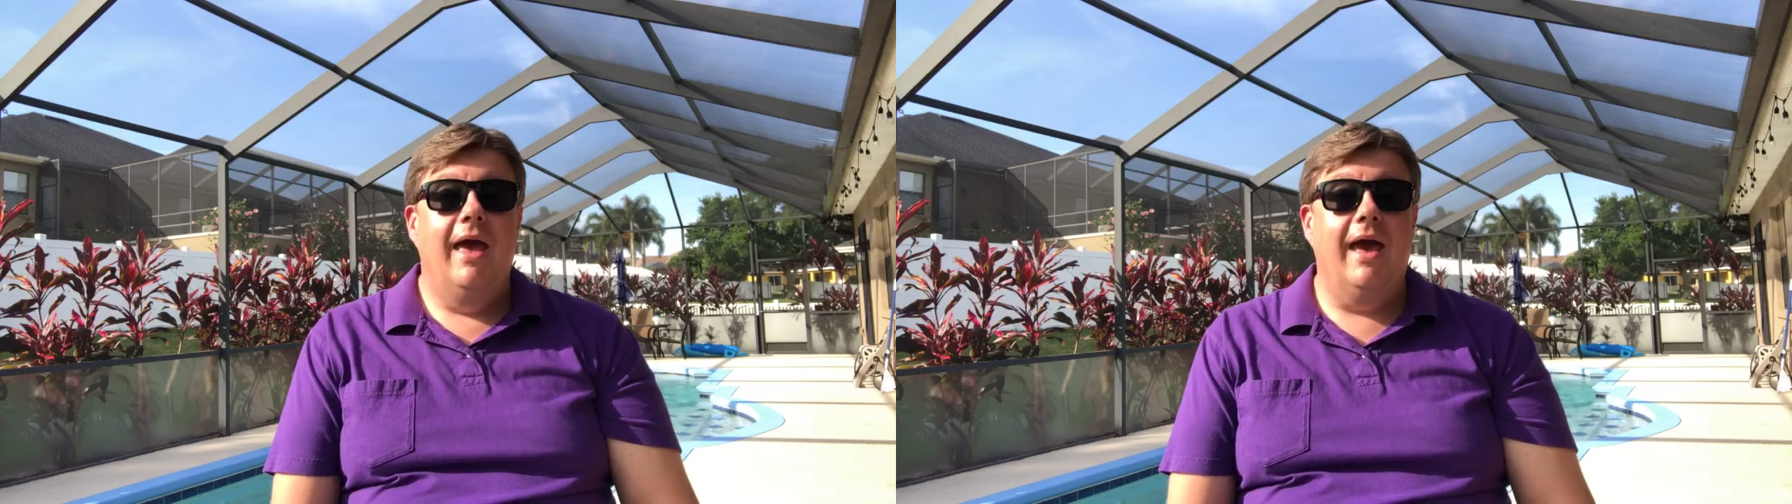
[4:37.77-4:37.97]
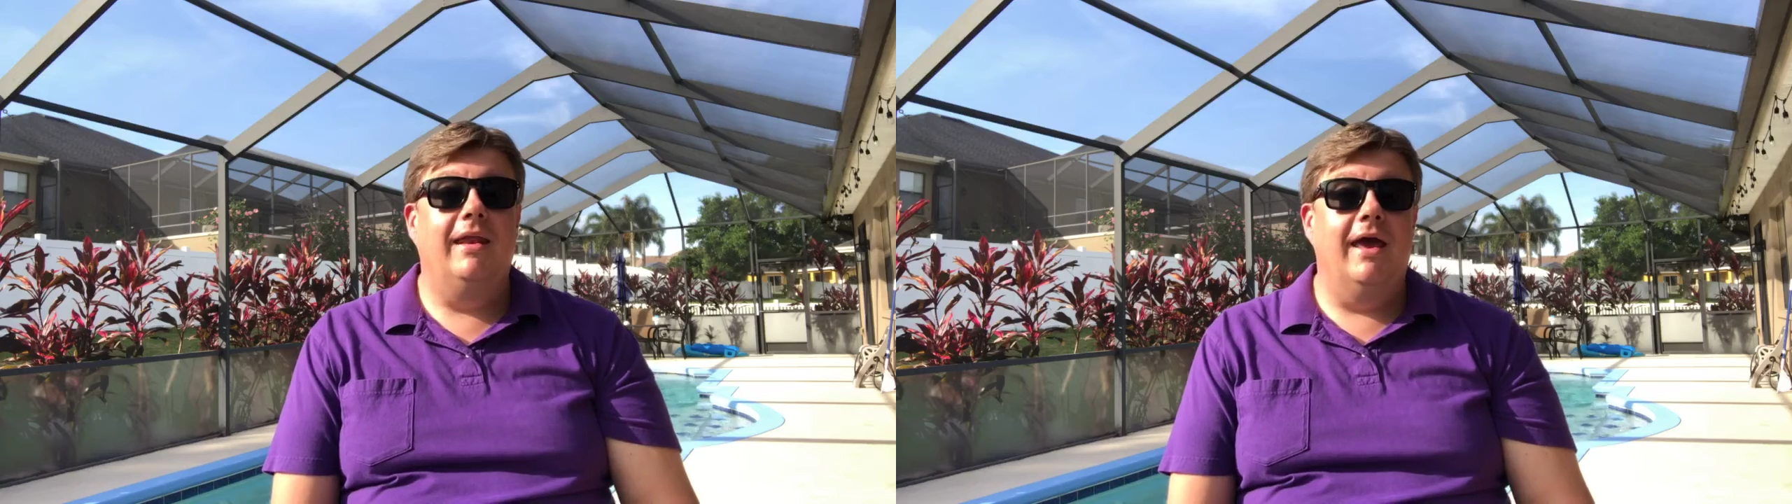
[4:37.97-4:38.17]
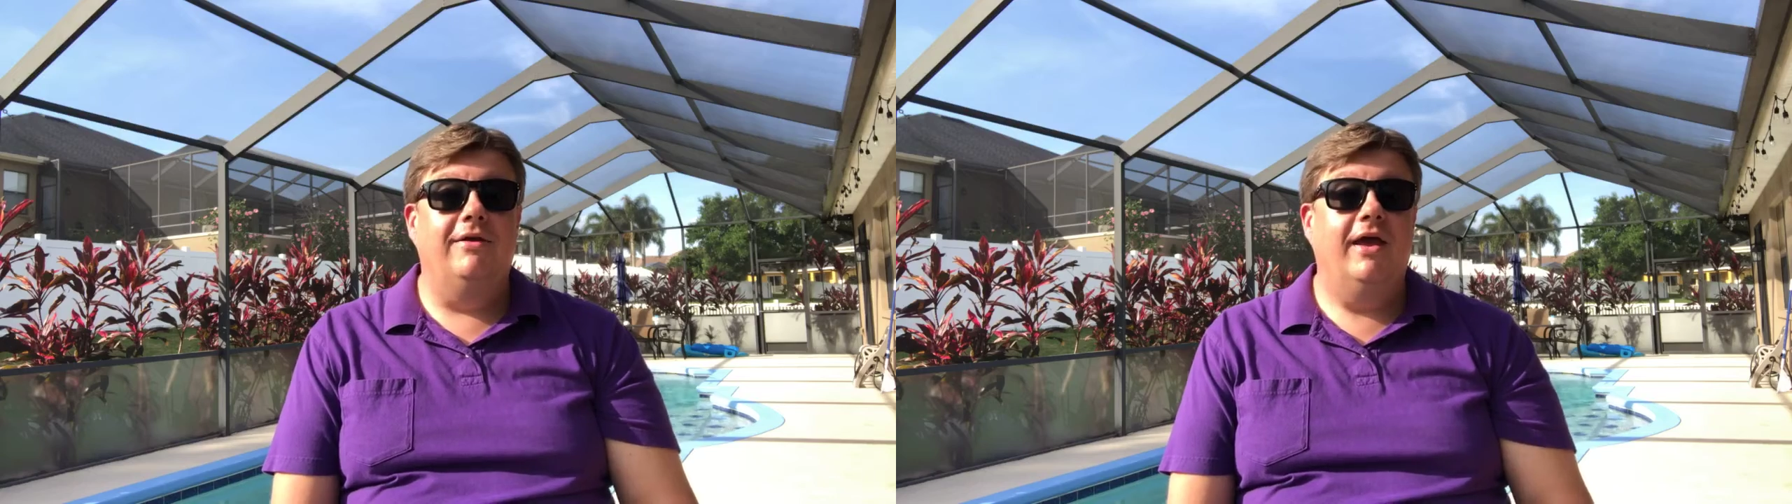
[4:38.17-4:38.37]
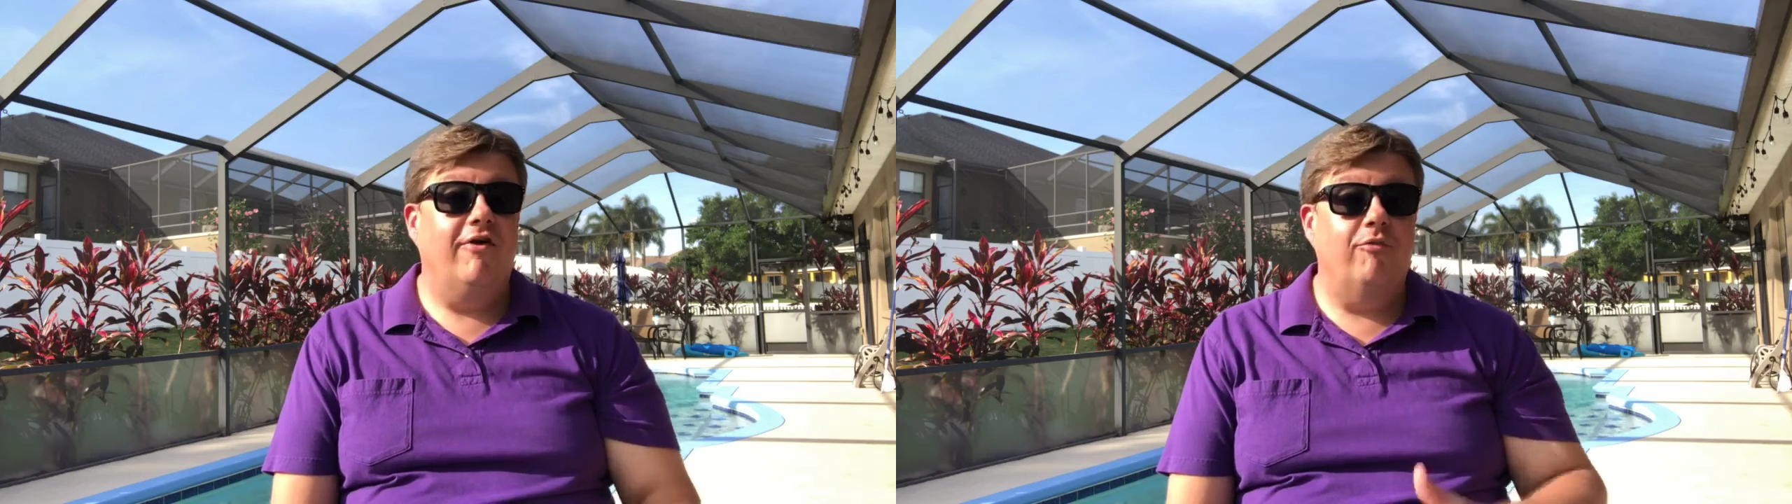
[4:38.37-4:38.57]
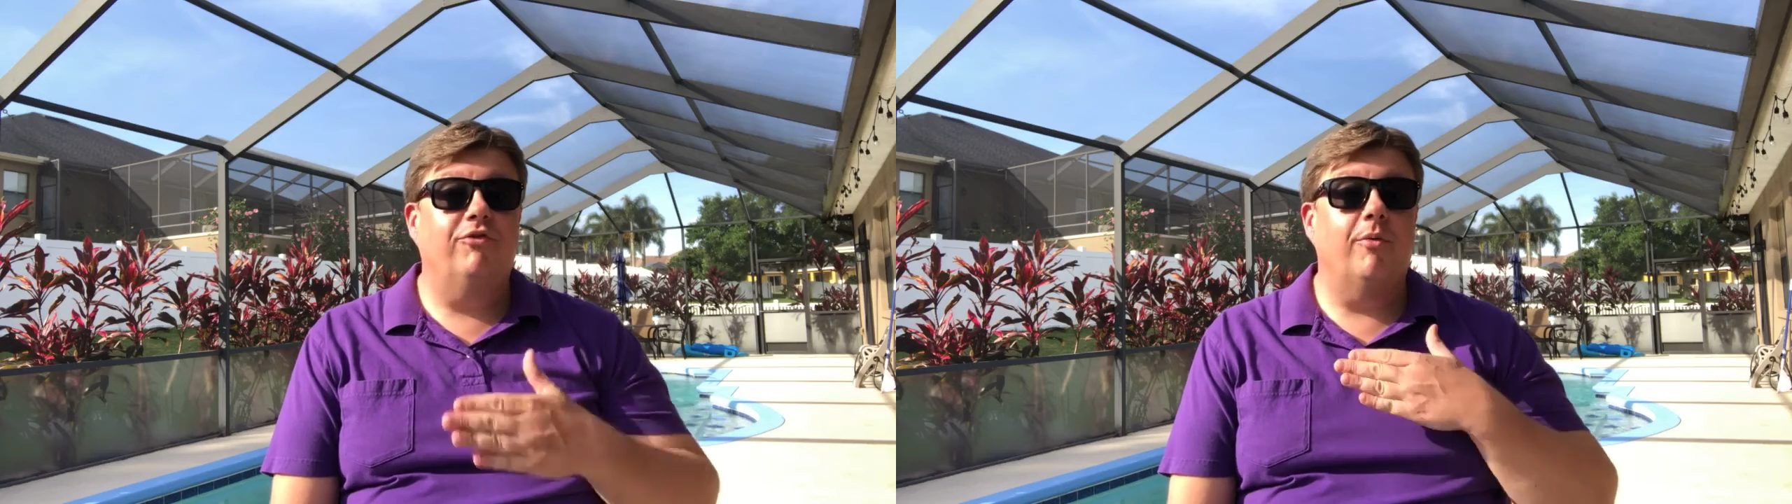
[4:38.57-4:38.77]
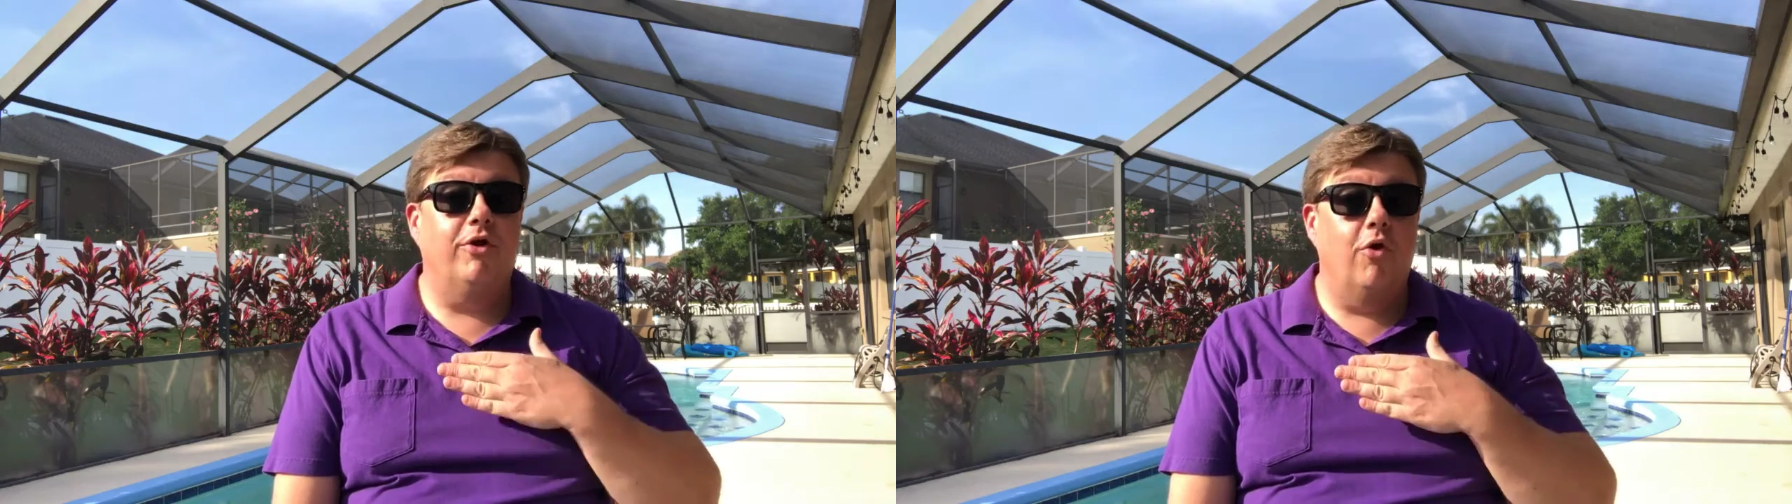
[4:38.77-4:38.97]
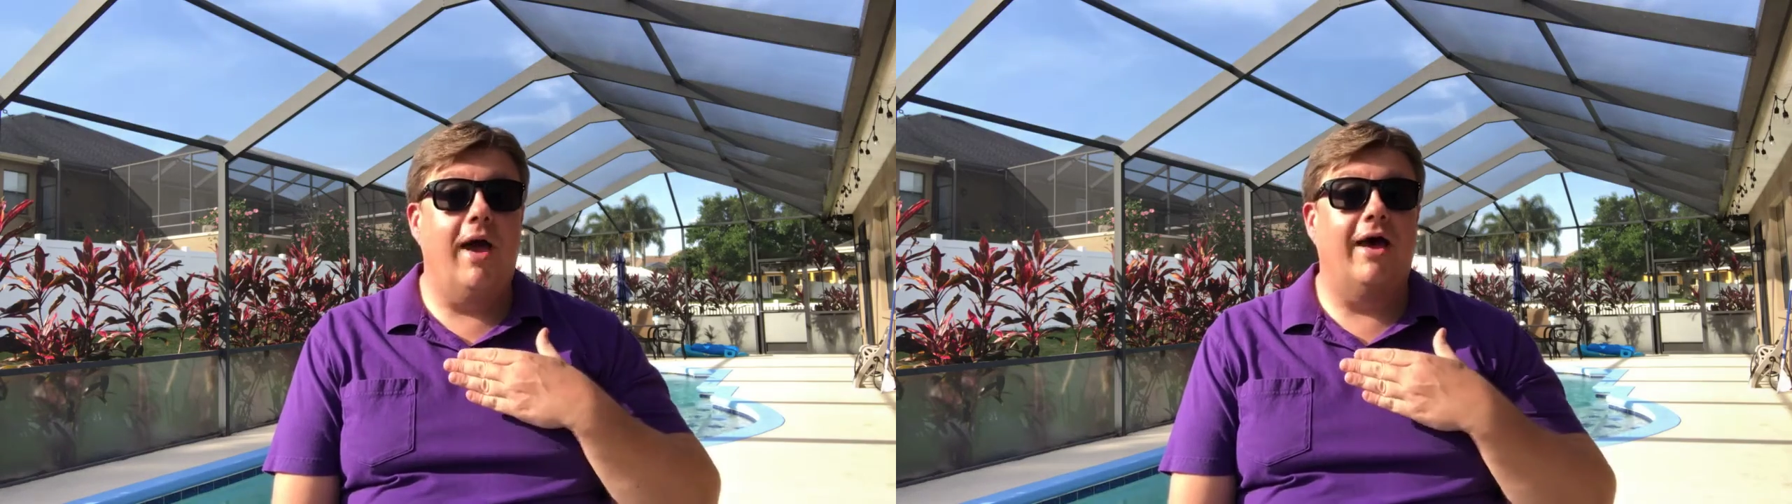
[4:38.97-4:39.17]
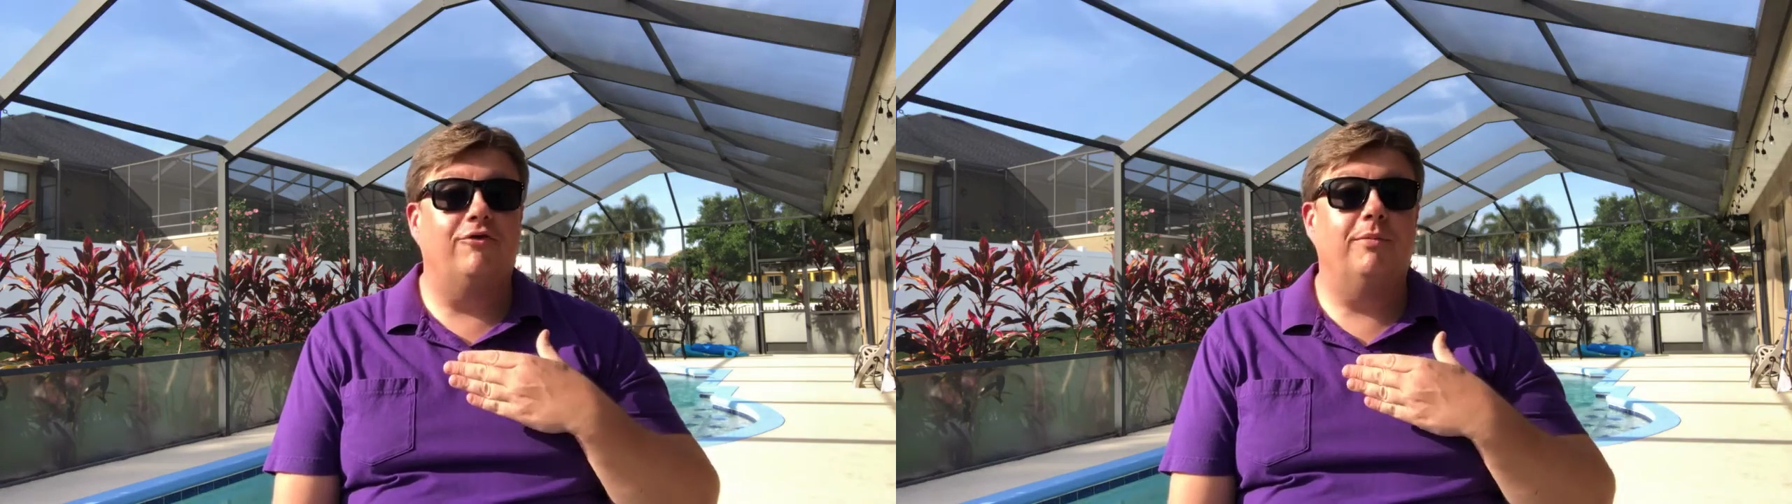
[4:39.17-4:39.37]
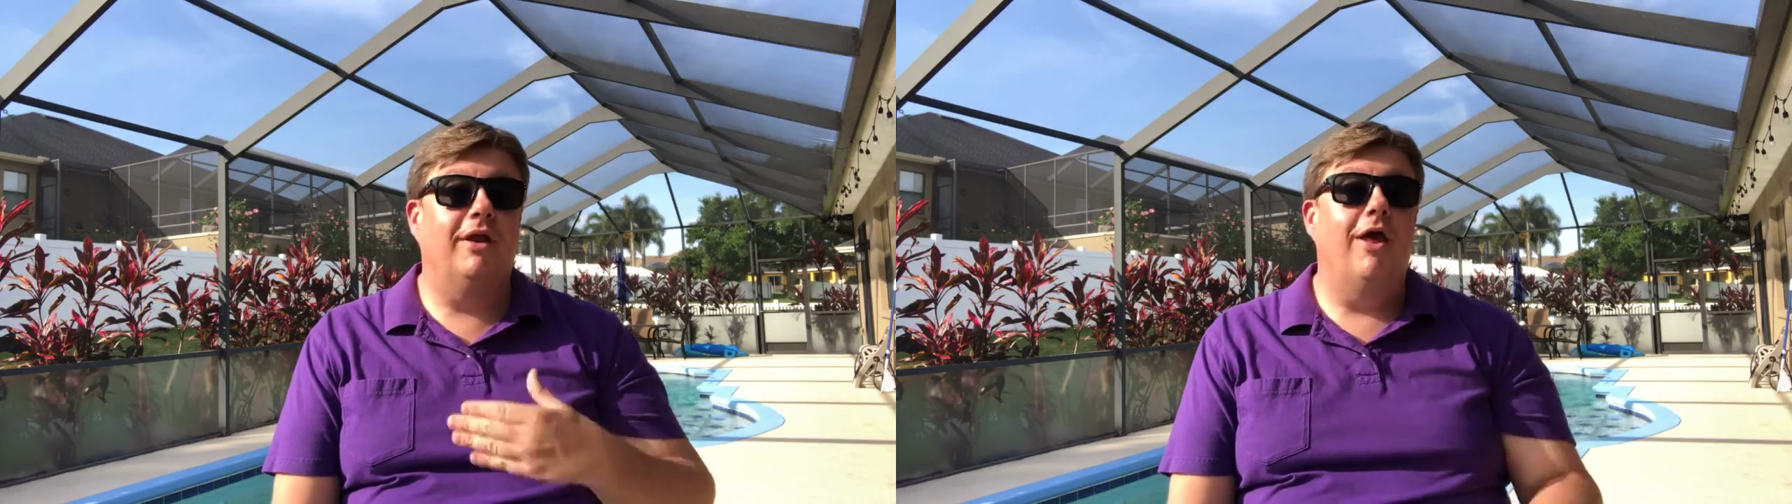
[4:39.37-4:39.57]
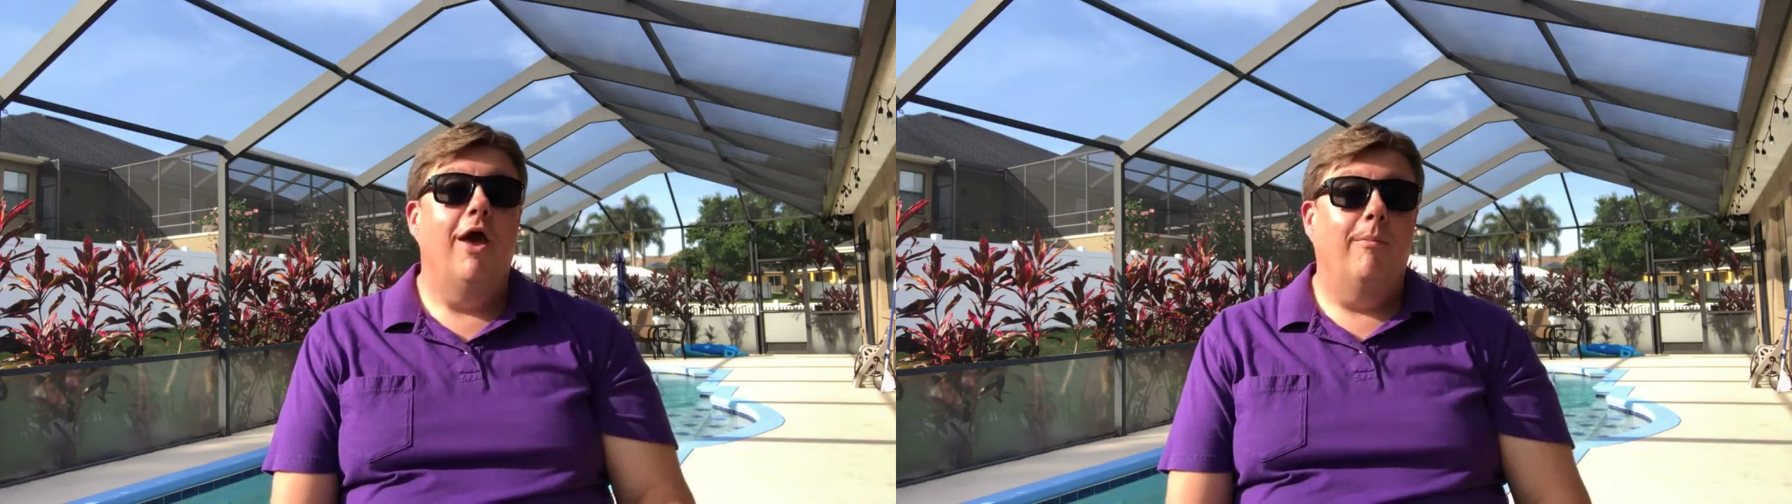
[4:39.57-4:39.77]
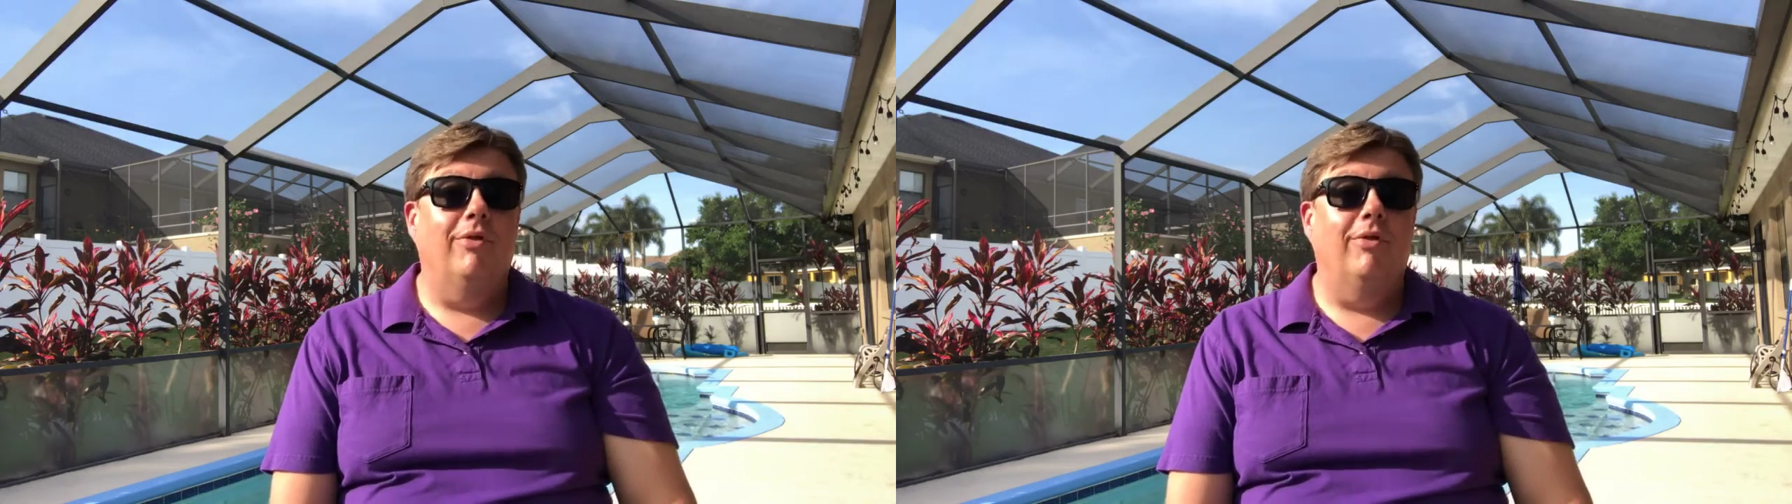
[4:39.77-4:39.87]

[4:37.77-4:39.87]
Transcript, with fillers: And take it from someone who has been